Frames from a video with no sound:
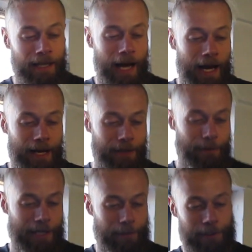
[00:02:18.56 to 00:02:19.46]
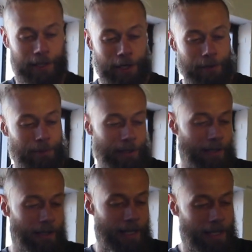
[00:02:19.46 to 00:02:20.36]
The way you want to go.
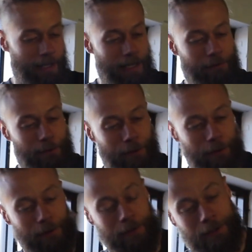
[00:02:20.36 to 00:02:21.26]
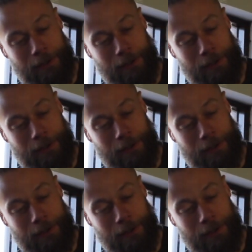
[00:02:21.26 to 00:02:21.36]
But like, if you're